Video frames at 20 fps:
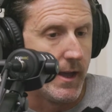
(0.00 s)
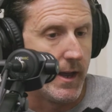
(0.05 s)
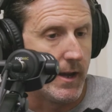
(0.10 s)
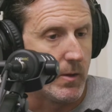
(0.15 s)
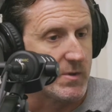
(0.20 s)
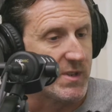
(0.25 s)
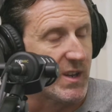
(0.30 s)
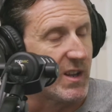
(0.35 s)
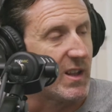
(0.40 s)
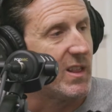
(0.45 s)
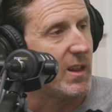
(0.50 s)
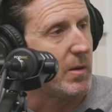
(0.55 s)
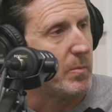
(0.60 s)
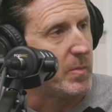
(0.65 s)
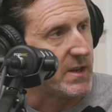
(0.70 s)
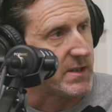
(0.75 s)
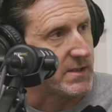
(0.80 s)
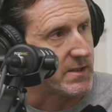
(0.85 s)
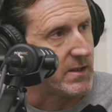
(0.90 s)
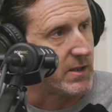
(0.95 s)
And it was a
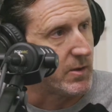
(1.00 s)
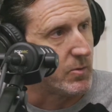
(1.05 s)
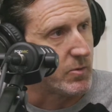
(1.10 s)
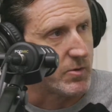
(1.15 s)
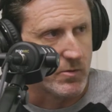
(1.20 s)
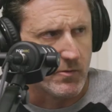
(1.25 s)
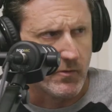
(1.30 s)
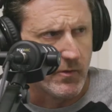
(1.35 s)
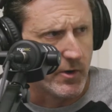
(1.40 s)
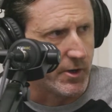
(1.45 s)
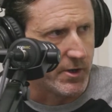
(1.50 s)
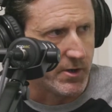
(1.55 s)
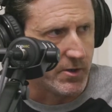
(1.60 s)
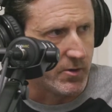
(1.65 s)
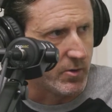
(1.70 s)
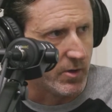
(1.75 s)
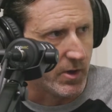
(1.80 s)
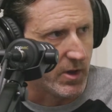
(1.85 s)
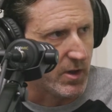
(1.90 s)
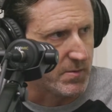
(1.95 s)
club-based league, which was very
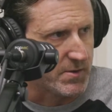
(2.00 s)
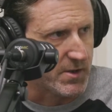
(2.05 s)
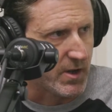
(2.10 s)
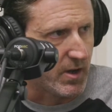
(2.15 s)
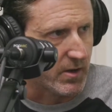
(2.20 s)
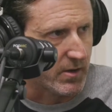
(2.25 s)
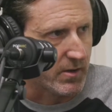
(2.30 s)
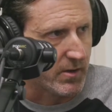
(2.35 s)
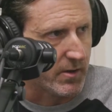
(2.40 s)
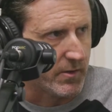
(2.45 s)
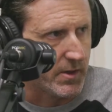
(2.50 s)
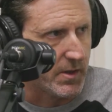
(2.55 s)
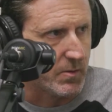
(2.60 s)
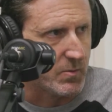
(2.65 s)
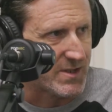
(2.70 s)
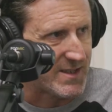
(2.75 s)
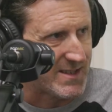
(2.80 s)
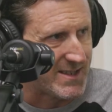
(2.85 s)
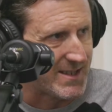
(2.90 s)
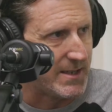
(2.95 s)
new to club soccer. Everything
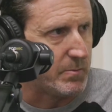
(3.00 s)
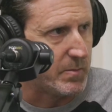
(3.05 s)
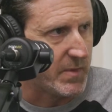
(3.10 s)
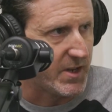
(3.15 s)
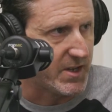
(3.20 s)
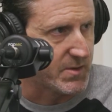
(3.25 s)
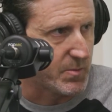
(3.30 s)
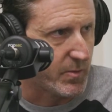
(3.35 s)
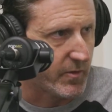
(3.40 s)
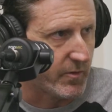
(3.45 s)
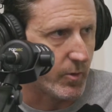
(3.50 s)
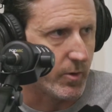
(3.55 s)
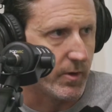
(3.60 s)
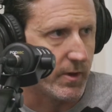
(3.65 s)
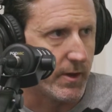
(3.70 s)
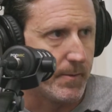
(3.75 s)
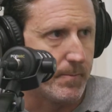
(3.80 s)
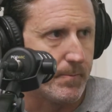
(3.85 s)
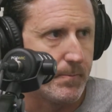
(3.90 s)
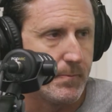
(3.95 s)
was team-based before
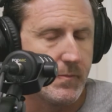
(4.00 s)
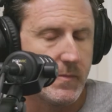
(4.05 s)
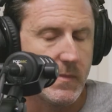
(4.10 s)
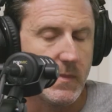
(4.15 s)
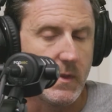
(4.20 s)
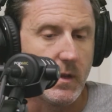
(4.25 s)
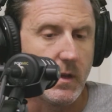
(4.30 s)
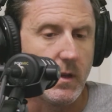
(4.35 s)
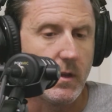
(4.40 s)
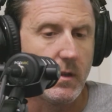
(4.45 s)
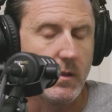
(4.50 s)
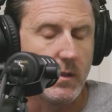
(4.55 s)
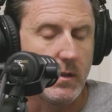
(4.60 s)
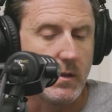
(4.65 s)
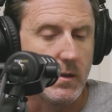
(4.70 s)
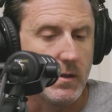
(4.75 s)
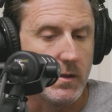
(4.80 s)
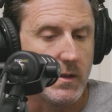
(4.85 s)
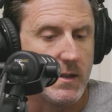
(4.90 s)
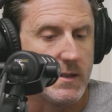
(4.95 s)
then.
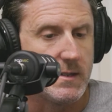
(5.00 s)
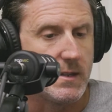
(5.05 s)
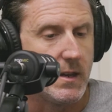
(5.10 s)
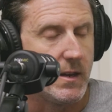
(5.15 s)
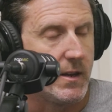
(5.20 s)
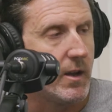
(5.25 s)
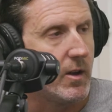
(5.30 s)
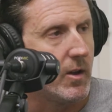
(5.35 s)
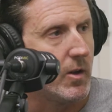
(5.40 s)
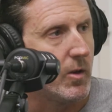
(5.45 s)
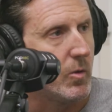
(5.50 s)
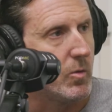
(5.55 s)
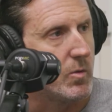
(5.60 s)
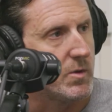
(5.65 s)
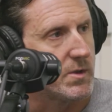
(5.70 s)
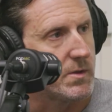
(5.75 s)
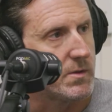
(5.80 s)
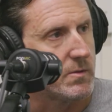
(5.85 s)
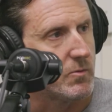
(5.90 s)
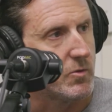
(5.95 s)
The ECNL
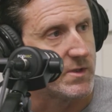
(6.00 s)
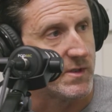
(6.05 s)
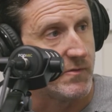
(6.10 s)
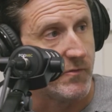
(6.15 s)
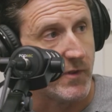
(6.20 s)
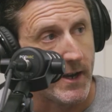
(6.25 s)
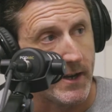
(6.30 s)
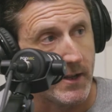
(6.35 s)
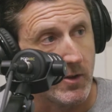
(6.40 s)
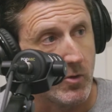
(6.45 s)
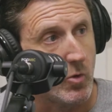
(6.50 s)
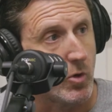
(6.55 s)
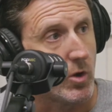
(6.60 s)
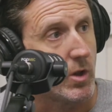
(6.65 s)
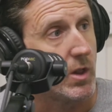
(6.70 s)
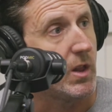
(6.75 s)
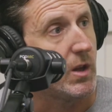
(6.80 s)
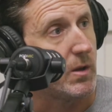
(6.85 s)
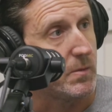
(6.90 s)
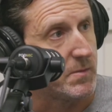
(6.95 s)
was inviting whole
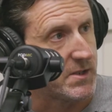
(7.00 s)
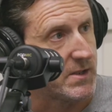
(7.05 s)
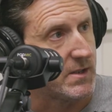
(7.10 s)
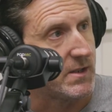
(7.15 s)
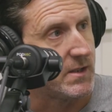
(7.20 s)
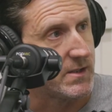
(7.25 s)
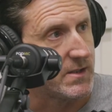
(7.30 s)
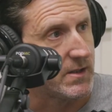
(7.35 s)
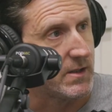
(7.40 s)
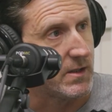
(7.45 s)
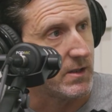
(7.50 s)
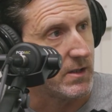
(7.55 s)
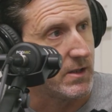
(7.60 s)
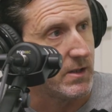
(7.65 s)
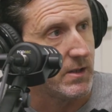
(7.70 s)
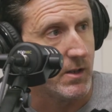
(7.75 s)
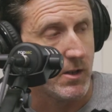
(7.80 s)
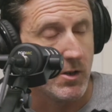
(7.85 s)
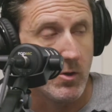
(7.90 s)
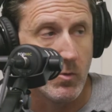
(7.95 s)
clubs into the
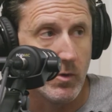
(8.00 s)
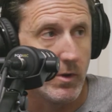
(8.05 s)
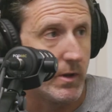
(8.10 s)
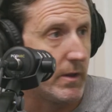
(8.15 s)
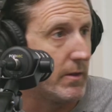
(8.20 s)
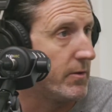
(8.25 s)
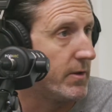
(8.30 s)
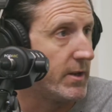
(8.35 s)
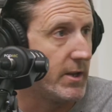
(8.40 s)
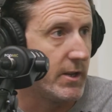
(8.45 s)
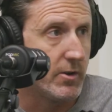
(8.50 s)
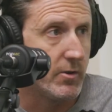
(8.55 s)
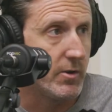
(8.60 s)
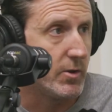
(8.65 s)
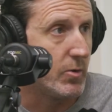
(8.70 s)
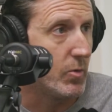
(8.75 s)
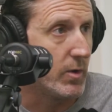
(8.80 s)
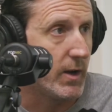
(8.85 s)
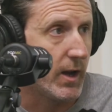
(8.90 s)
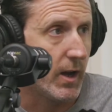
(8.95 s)
league, and you were either in or
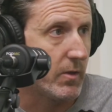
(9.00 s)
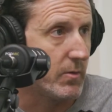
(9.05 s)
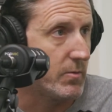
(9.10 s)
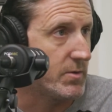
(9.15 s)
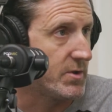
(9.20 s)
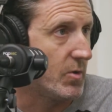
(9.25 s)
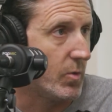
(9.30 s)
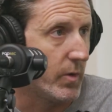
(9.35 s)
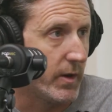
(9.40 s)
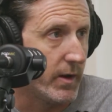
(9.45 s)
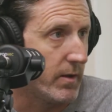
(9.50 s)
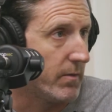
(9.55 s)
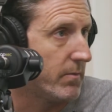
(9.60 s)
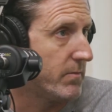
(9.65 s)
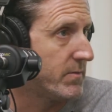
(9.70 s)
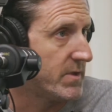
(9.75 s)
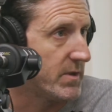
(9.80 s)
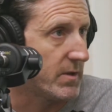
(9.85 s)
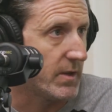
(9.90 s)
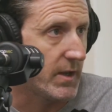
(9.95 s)
you were out. There was no way to
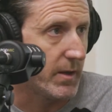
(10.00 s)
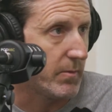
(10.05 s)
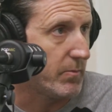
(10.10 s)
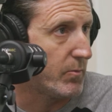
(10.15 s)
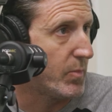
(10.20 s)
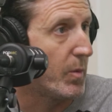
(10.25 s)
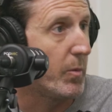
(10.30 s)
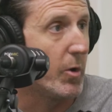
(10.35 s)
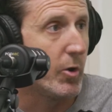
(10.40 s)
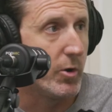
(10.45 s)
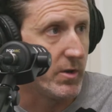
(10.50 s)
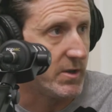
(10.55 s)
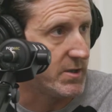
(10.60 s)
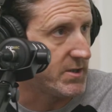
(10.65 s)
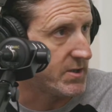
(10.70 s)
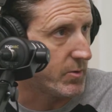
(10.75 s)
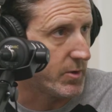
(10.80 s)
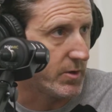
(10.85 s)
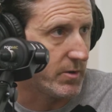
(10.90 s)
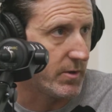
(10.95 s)
get promoted
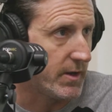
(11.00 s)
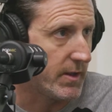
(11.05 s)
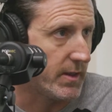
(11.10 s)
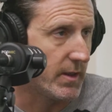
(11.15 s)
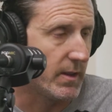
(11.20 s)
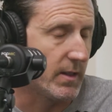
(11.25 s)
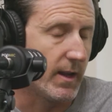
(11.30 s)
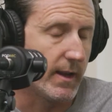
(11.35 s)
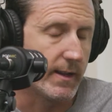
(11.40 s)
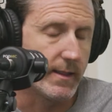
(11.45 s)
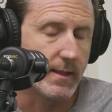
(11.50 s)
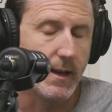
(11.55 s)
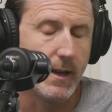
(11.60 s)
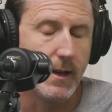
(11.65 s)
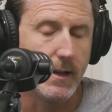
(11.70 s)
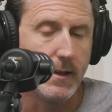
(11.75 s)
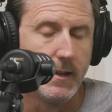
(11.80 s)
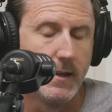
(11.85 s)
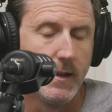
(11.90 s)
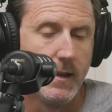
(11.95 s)
into it or anything like
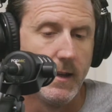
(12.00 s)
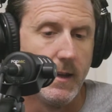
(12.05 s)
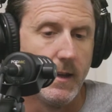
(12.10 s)
that.